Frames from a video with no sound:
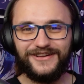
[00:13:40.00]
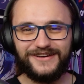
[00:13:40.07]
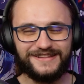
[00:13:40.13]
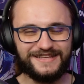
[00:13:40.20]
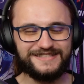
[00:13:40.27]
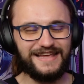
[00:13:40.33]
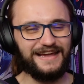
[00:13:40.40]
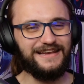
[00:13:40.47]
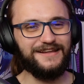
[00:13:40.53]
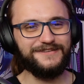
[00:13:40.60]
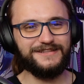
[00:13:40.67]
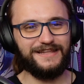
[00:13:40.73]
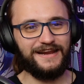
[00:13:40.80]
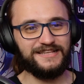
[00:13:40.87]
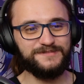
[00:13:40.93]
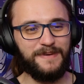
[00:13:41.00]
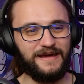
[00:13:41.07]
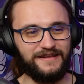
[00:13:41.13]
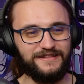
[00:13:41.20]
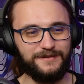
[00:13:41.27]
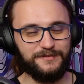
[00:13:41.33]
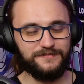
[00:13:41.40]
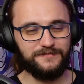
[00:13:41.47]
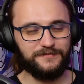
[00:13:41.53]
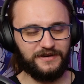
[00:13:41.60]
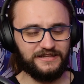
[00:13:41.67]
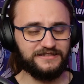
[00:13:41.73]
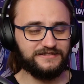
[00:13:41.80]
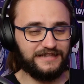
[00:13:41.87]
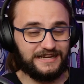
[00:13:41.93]
Look at this. I love the transparency.
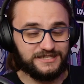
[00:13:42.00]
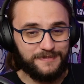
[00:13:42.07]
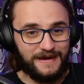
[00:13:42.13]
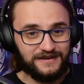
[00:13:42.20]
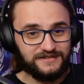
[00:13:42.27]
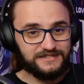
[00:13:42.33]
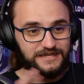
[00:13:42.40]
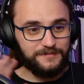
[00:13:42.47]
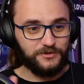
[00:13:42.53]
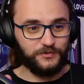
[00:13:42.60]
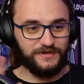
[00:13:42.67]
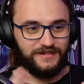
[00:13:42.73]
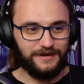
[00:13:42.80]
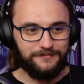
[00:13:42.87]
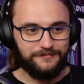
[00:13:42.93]
Transparency between them.